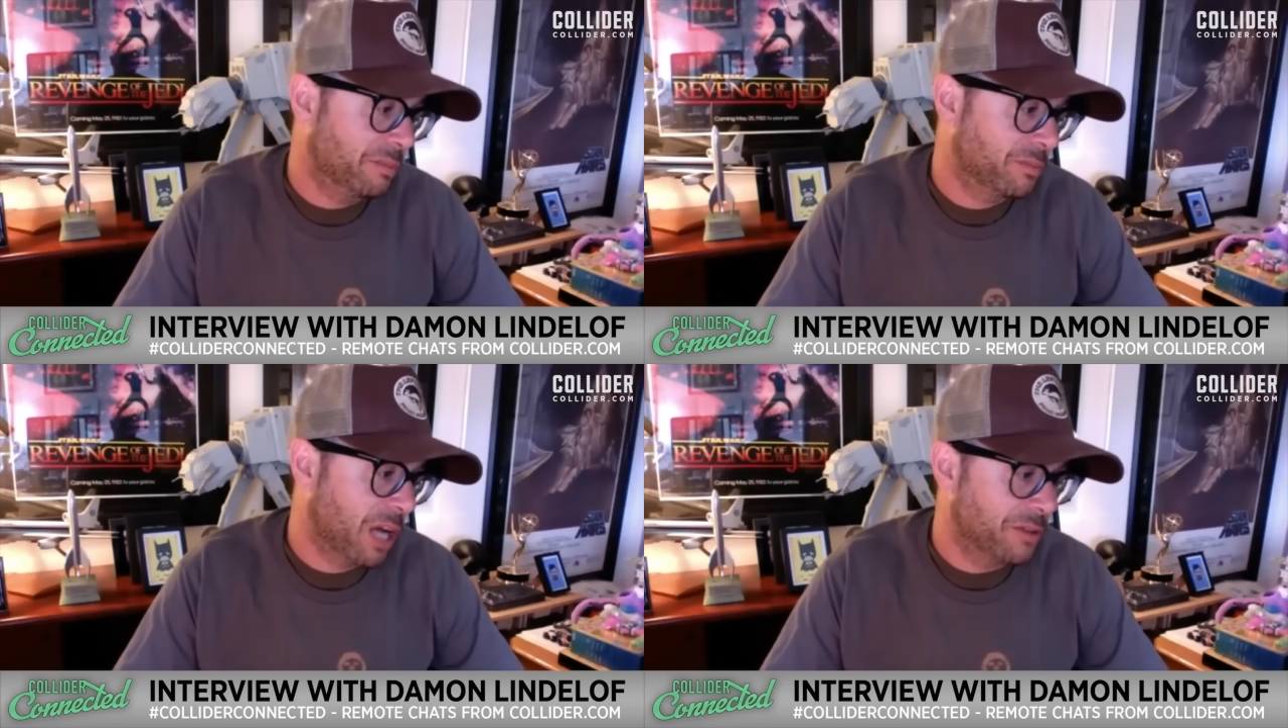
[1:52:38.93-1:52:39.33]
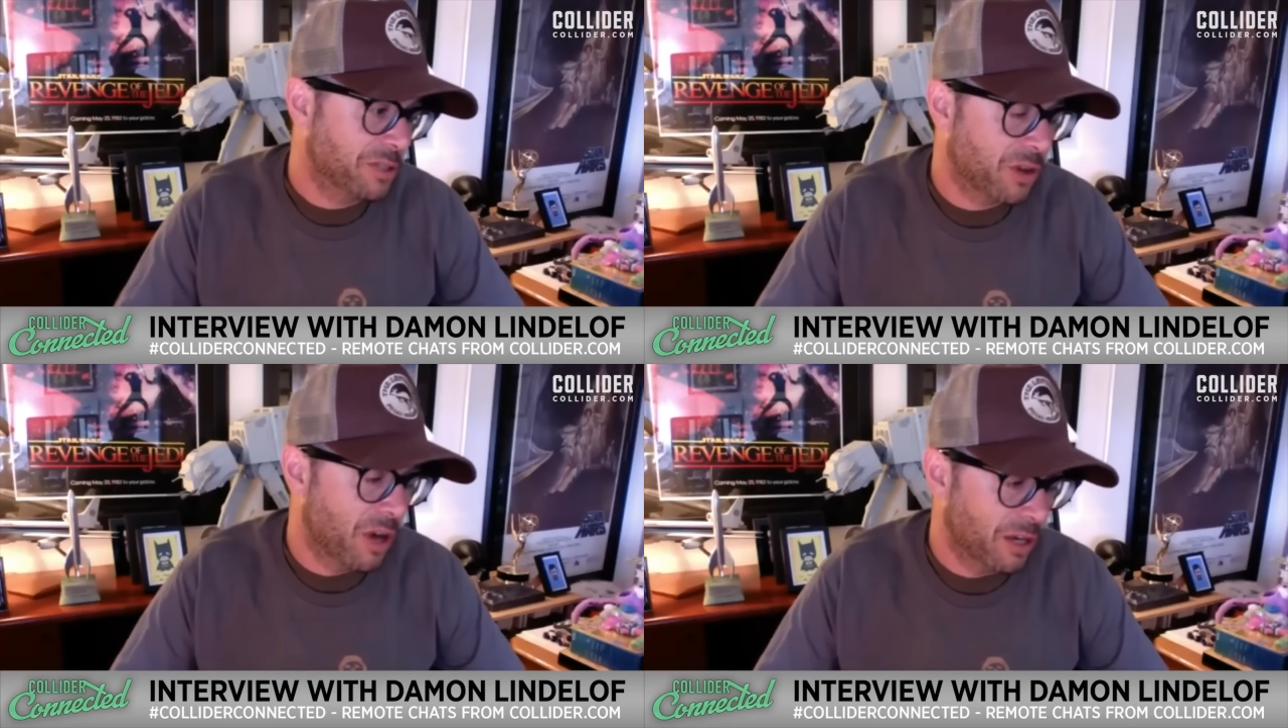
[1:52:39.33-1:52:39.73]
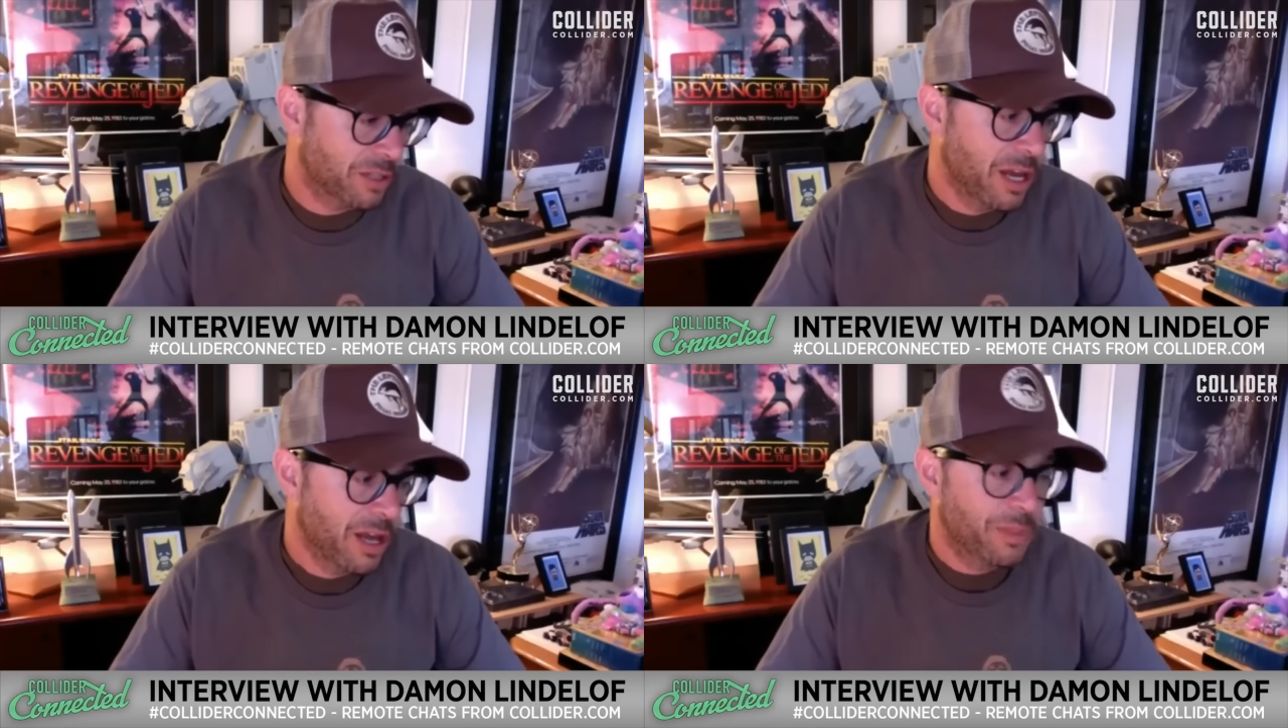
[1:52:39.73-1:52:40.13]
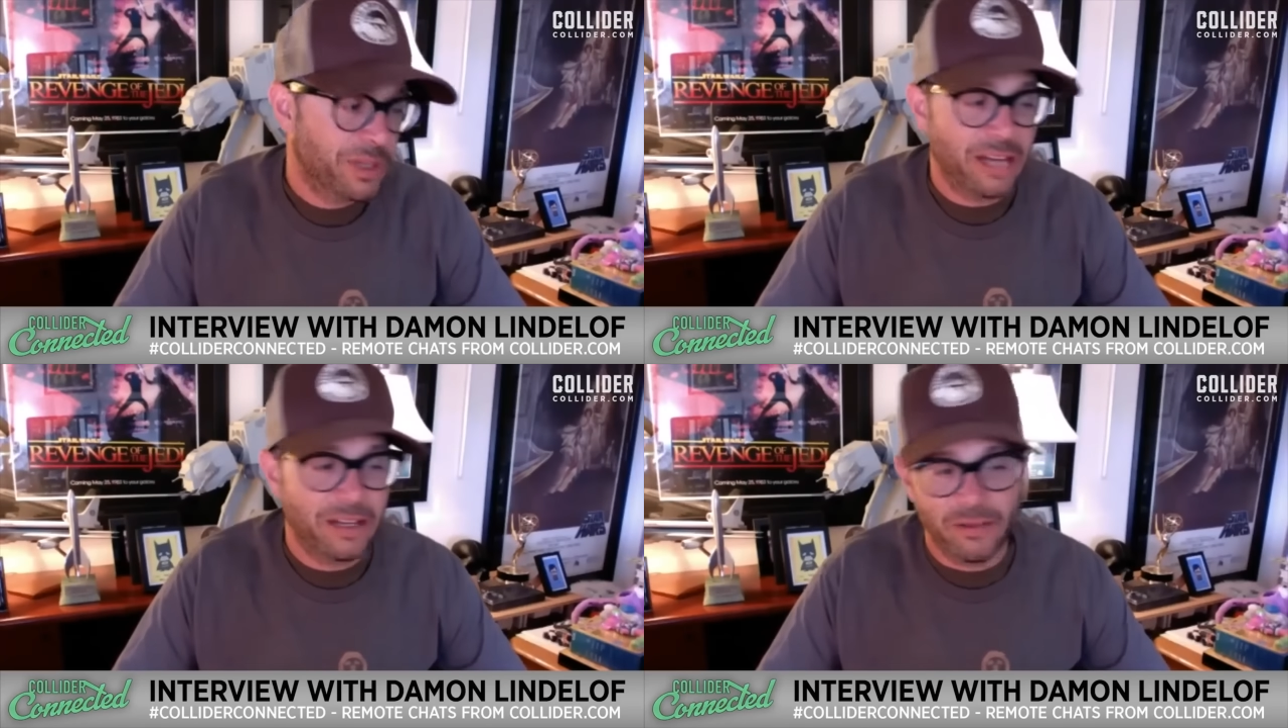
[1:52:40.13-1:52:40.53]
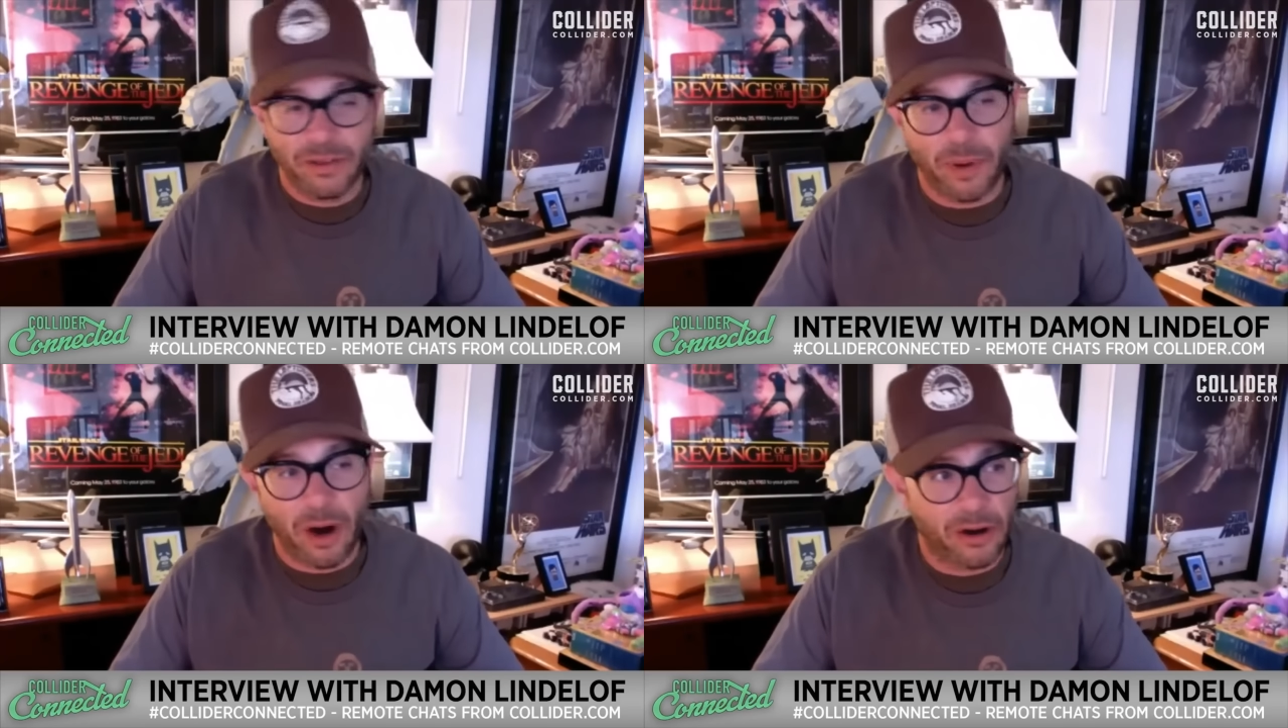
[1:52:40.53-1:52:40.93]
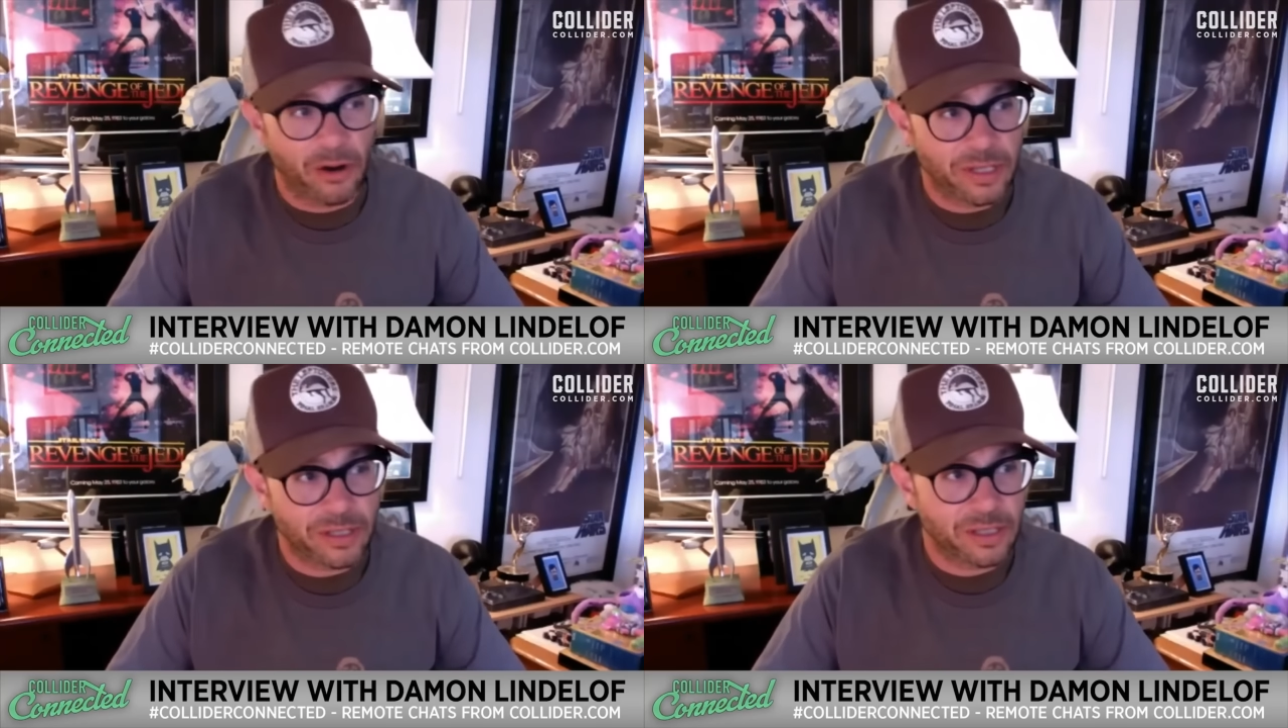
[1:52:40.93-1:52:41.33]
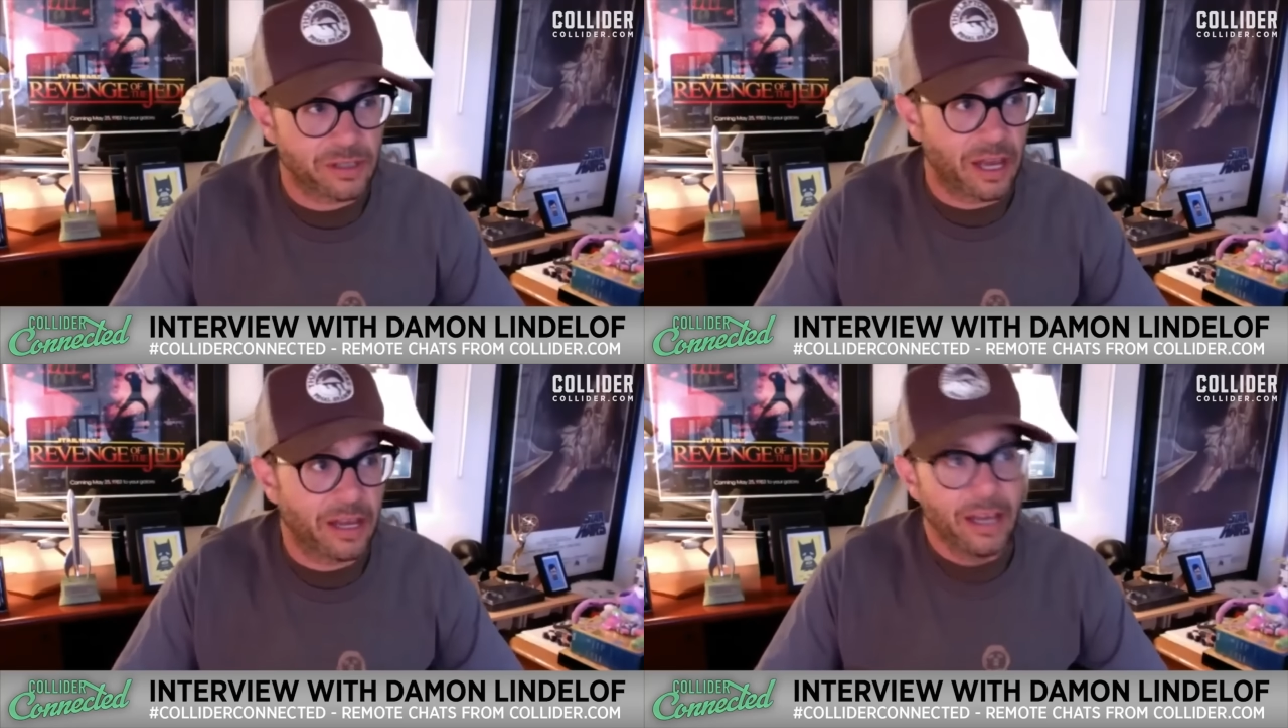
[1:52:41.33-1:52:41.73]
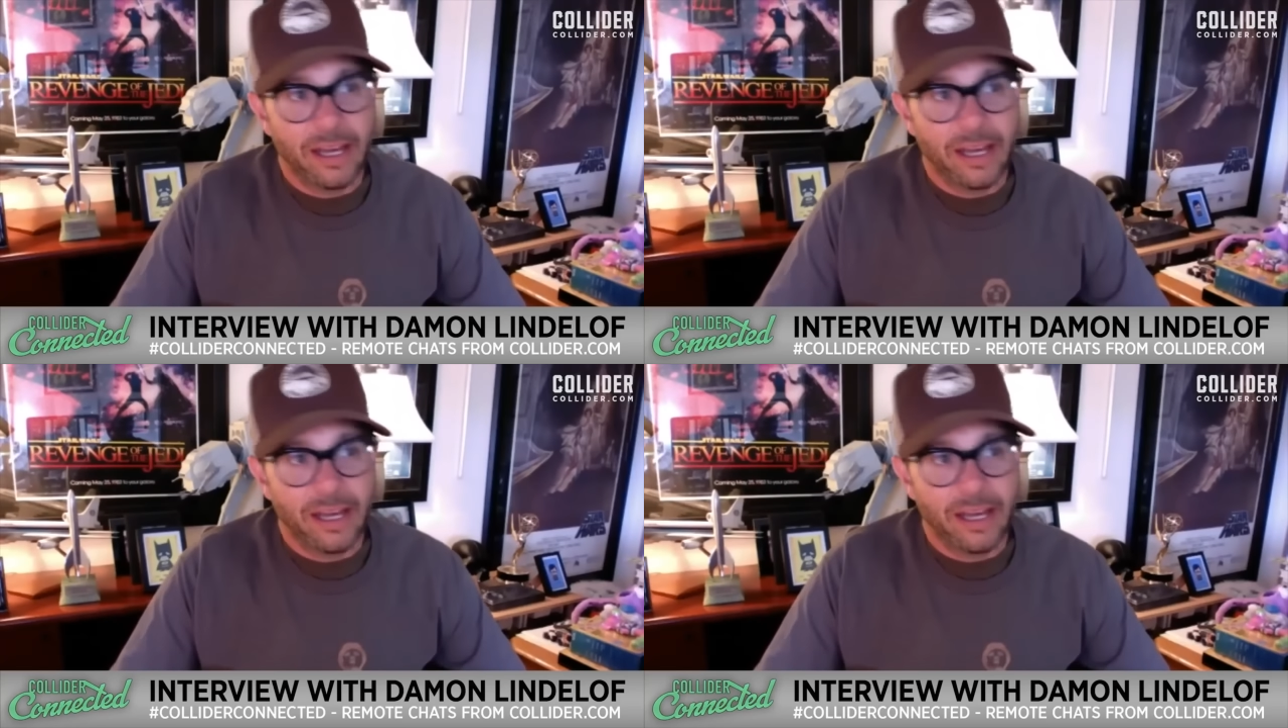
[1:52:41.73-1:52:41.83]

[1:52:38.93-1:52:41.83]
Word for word: construct, but the idea of the bardo is like,